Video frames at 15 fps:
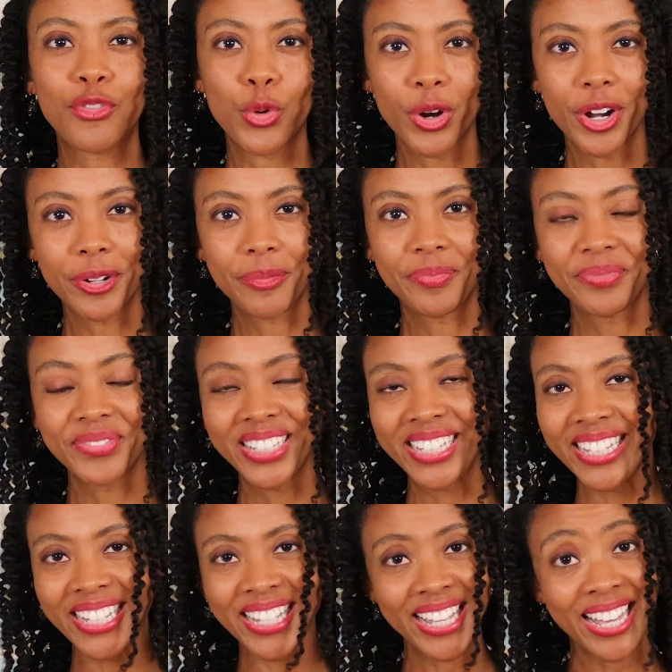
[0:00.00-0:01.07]
for.
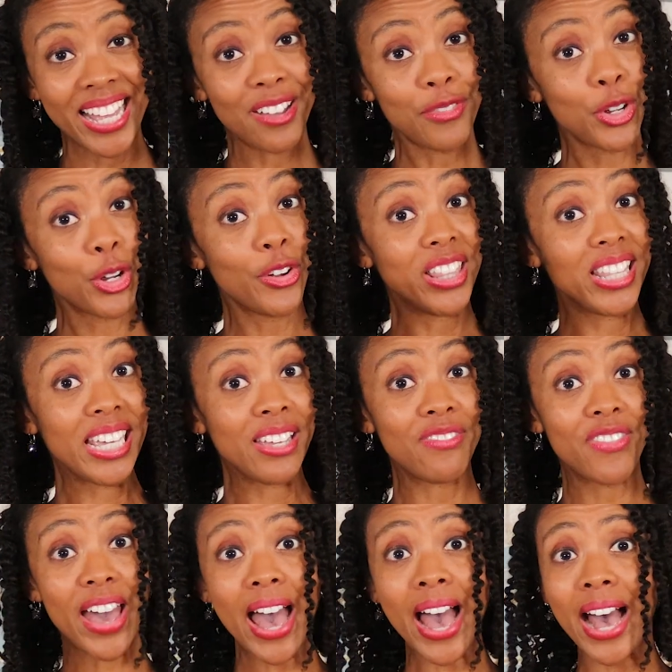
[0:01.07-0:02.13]
And if you're in the
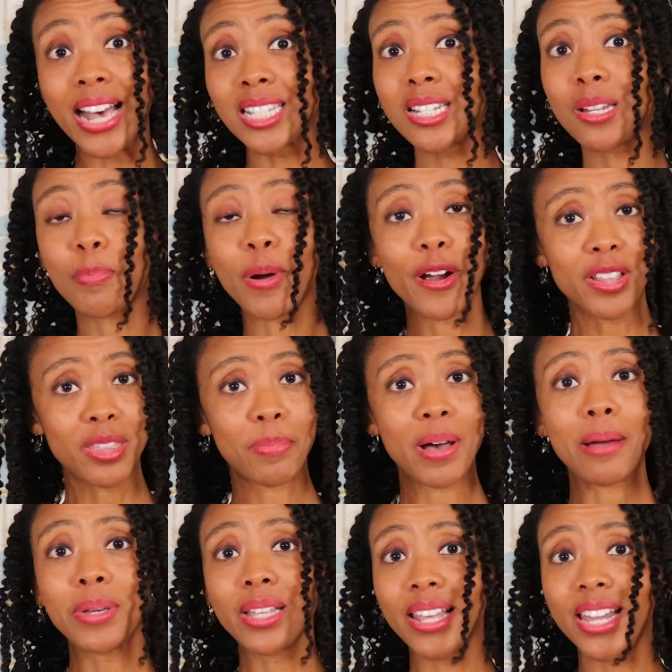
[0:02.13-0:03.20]
vast part of the
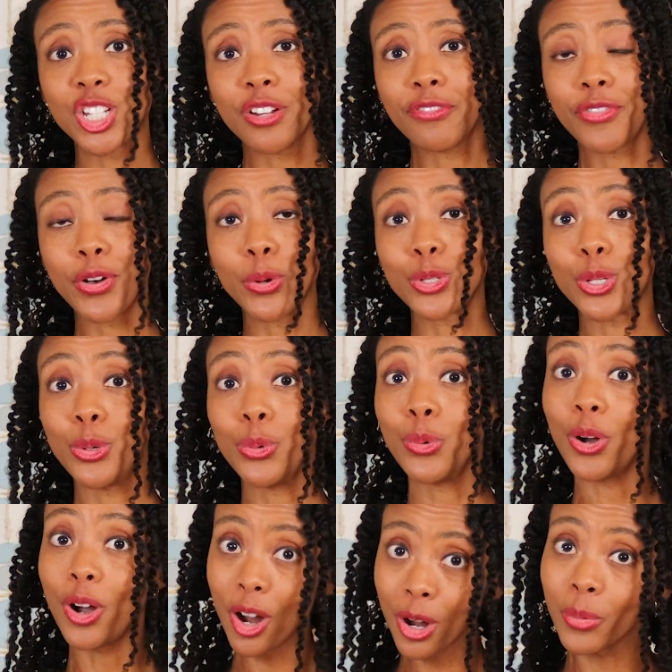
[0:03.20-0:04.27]
population of folks
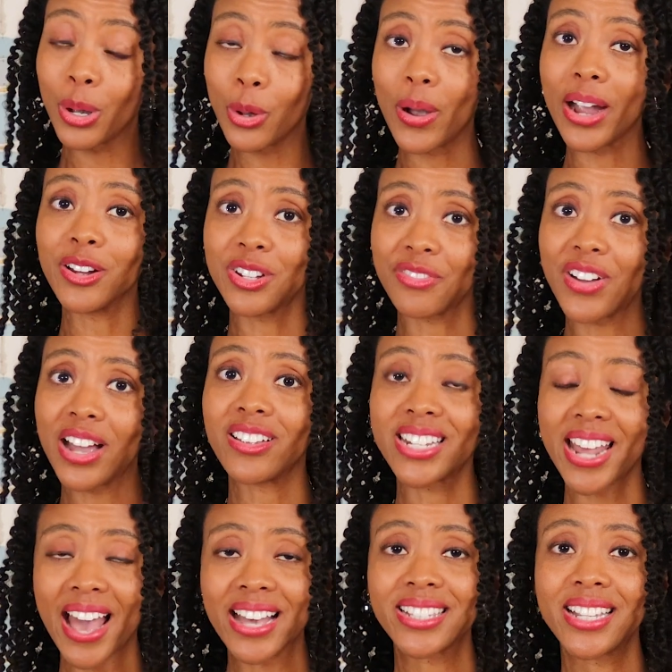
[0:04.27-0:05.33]
who are required to file
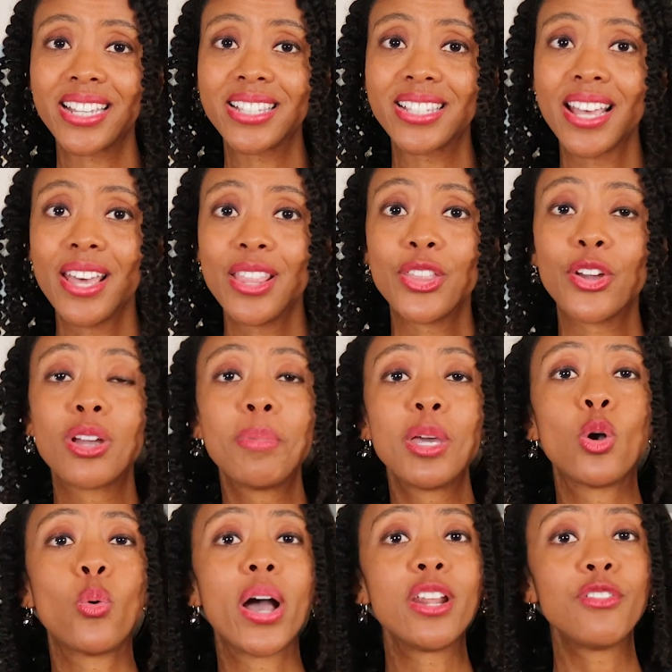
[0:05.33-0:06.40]
taxes, there can be
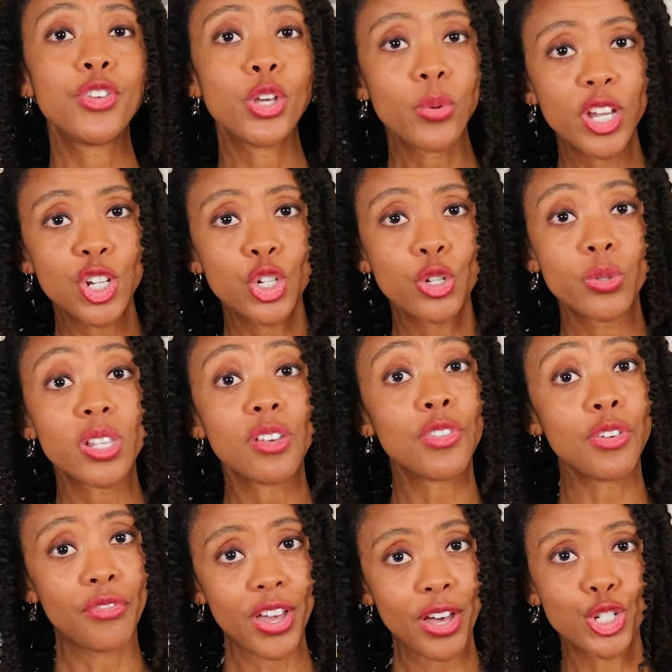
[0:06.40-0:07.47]
quite a few issues if
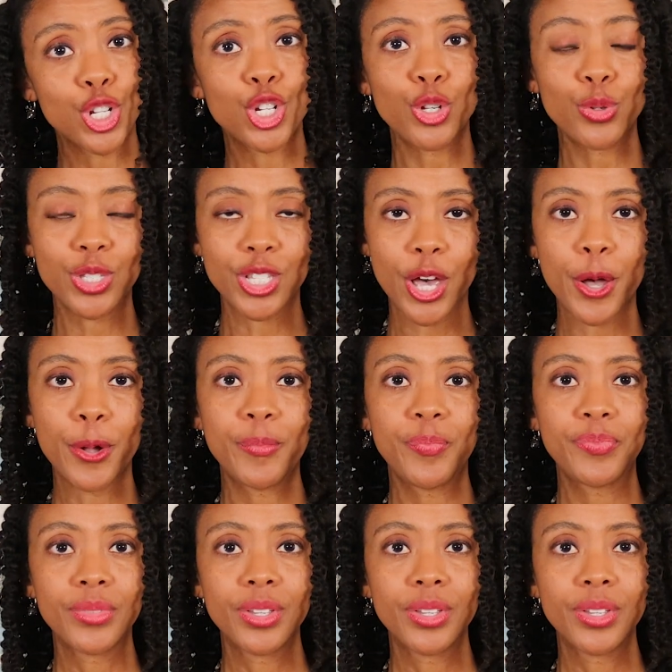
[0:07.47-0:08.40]
you fail to do so.